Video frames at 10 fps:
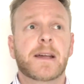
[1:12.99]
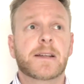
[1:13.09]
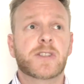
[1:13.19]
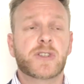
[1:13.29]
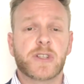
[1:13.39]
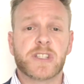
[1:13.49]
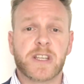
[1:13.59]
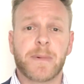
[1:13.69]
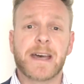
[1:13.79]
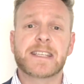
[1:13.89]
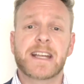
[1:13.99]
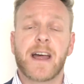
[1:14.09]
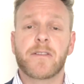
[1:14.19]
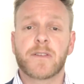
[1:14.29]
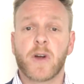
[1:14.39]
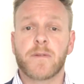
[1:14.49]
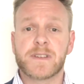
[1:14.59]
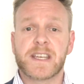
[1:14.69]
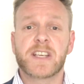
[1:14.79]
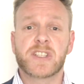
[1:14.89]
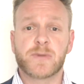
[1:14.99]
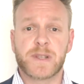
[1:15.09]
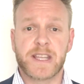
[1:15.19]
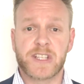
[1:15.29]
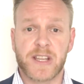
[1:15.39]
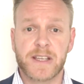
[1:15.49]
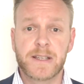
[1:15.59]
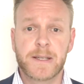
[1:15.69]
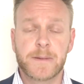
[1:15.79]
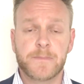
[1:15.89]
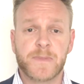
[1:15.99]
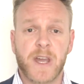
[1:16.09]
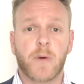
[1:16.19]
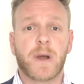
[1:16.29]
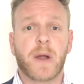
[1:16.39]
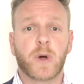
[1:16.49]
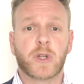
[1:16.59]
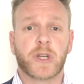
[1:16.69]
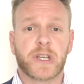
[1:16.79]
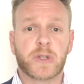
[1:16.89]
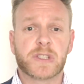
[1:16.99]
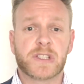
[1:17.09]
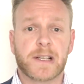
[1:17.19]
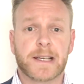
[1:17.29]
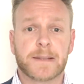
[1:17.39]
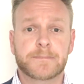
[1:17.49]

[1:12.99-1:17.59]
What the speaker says: students' capacity to have conversations with each other around what learning looks like.